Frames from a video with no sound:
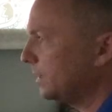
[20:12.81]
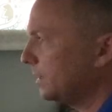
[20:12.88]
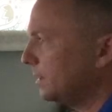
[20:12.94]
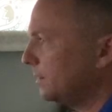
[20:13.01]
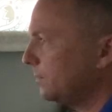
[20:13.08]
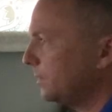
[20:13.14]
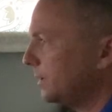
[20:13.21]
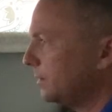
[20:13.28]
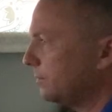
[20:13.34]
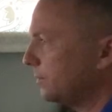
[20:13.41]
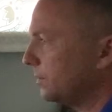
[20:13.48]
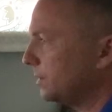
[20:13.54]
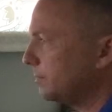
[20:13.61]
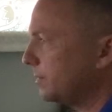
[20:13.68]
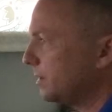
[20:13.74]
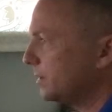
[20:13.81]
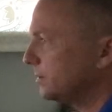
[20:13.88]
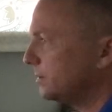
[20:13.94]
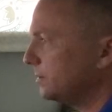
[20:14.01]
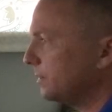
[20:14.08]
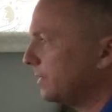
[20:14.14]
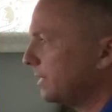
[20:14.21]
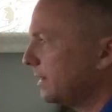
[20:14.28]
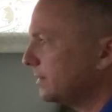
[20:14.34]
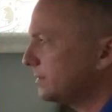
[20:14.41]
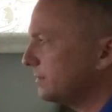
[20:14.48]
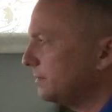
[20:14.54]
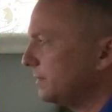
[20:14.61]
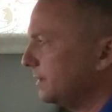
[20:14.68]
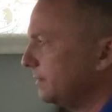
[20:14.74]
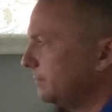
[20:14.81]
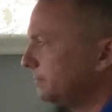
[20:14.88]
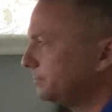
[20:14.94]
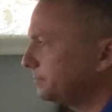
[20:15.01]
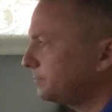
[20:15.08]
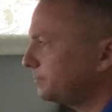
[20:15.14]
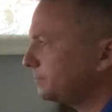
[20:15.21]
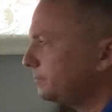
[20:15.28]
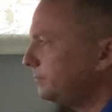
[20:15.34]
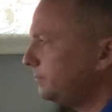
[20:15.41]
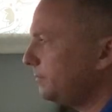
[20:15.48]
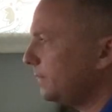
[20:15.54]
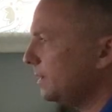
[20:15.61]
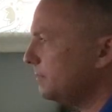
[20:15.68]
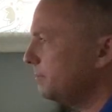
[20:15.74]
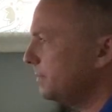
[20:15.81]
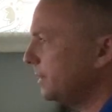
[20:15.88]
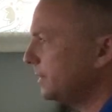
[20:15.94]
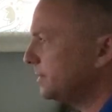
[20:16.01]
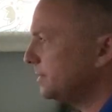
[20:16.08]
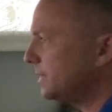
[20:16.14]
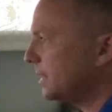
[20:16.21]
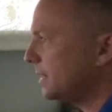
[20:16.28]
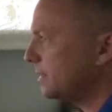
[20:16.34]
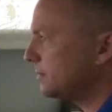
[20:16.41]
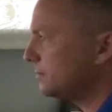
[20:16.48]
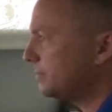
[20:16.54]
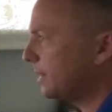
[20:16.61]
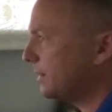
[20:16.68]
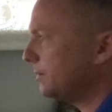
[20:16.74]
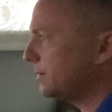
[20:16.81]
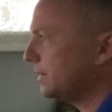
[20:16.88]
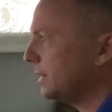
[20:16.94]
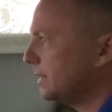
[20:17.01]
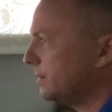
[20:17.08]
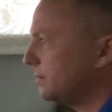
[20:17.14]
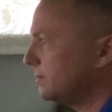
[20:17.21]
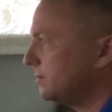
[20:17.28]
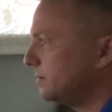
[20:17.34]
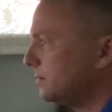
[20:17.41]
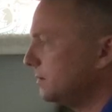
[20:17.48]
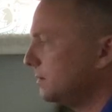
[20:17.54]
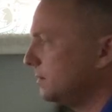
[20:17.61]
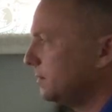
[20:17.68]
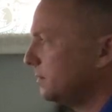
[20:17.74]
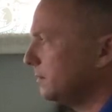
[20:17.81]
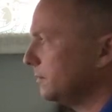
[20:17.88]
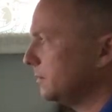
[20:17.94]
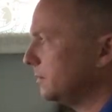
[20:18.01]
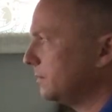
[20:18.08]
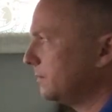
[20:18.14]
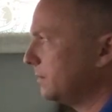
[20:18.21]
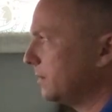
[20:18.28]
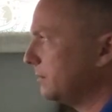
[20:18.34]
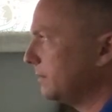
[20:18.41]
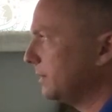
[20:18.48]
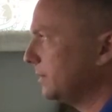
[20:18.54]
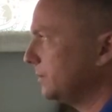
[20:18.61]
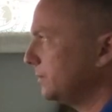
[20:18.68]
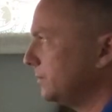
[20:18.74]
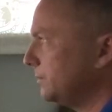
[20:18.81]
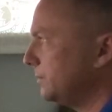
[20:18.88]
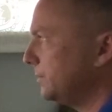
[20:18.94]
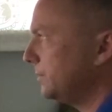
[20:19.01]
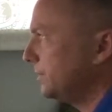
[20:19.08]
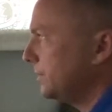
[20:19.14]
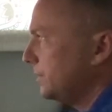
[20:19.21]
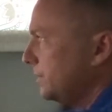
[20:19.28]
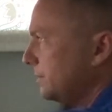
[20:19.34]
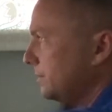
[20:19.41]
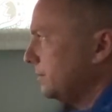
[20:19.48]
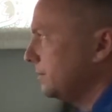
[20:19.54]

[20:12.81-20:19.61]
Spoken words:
and we are rolling up onto 1,000 feet. Pitch down, power down, looking over our right shoulder.